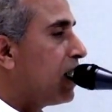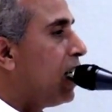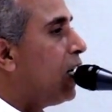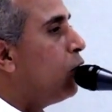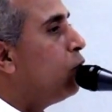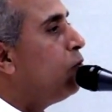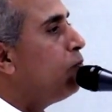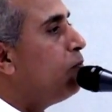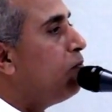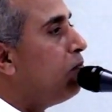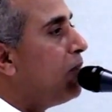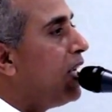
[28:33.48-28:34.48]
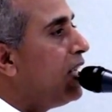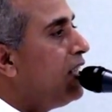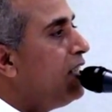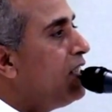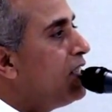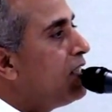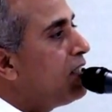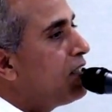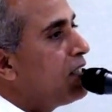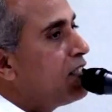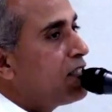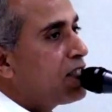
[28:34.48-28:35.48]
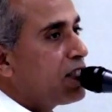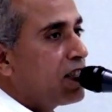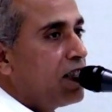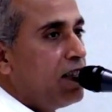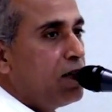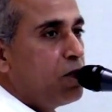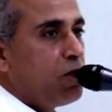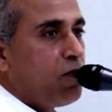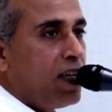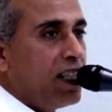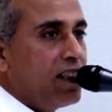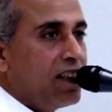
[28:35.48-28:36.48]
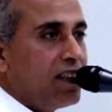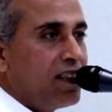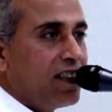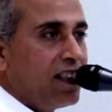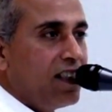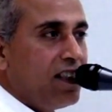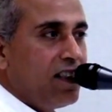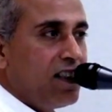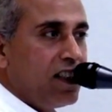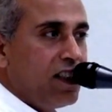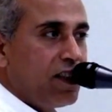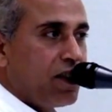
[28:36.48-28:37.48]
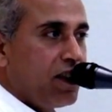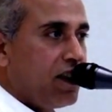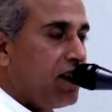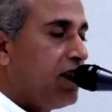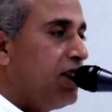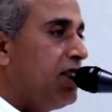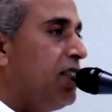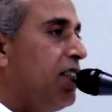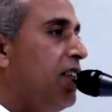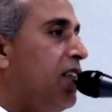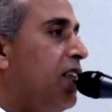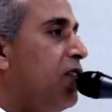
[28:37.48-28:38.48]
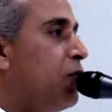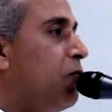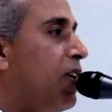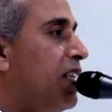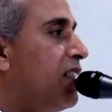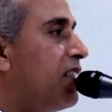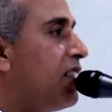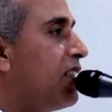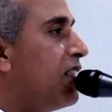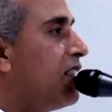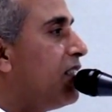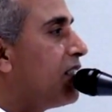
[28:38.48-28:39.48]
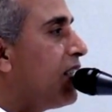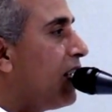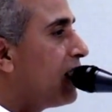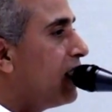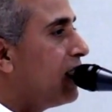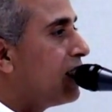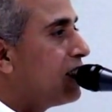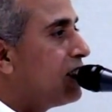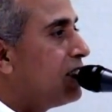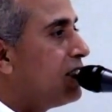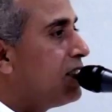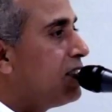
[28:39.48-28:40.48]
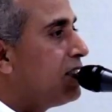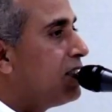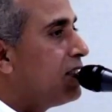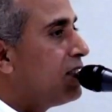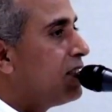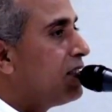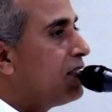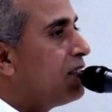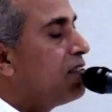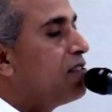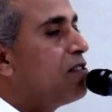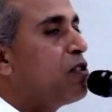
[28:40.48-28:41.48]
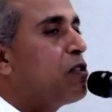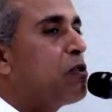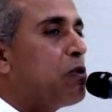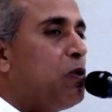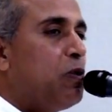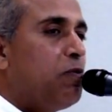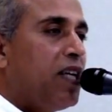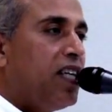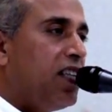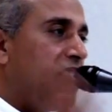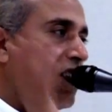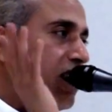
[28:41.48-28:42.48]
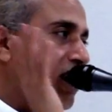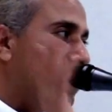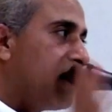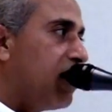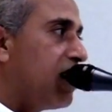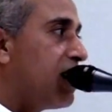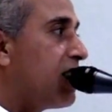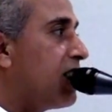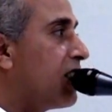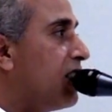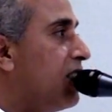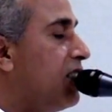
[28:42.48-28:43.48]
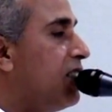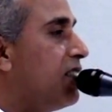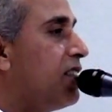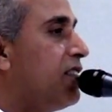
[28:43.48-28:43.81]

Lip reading: How many years he struggled to find the real teacher, to find the real technique. So many years they struggled.